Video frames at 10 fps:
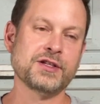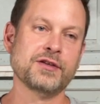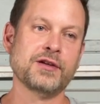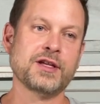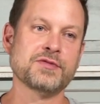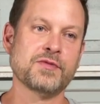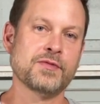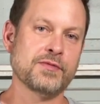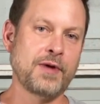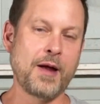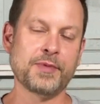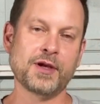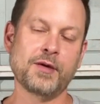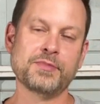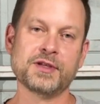here as we're
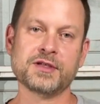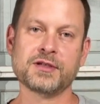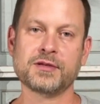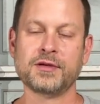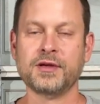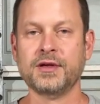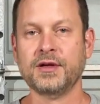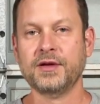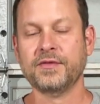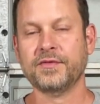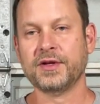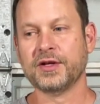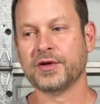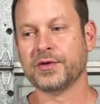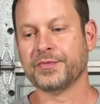wrapping up this
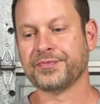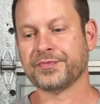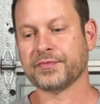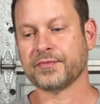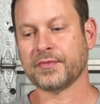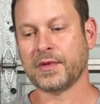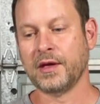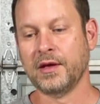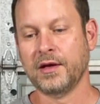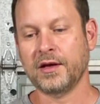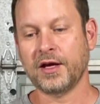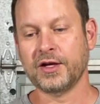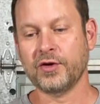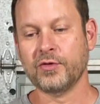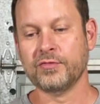video. I
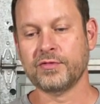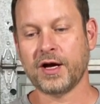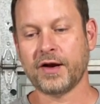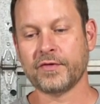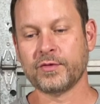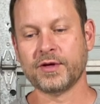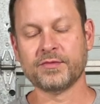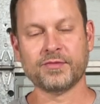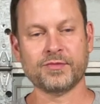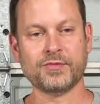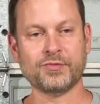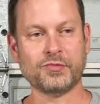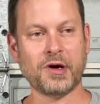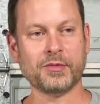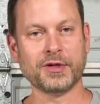know not everyone
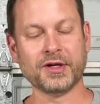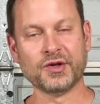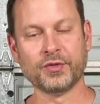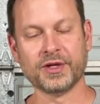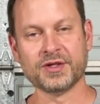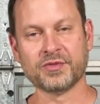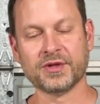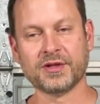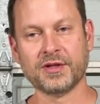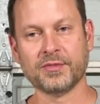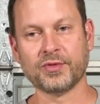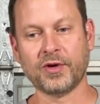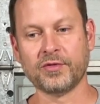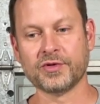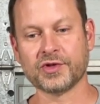probably agrees with the
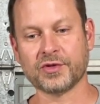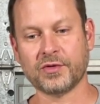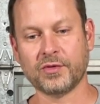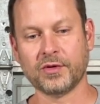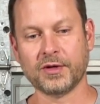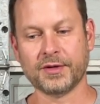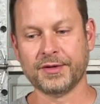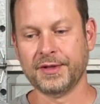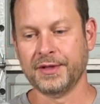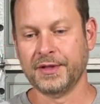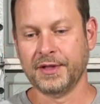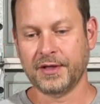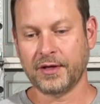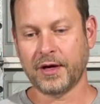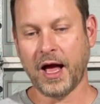approach or
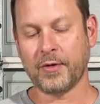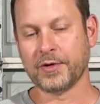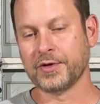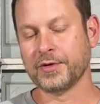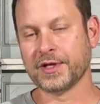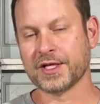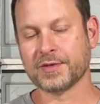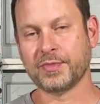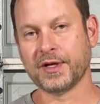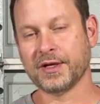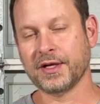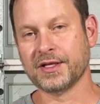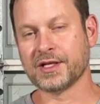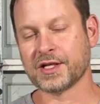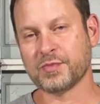how we're doing this, but
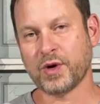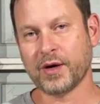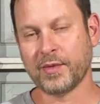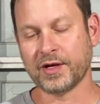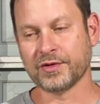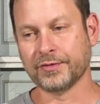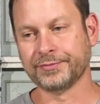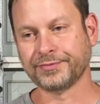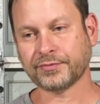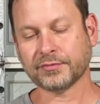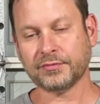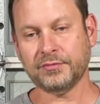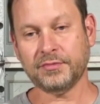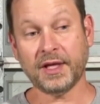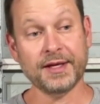it's experimental.
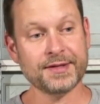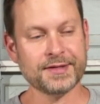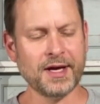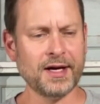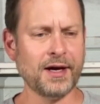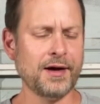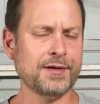It's not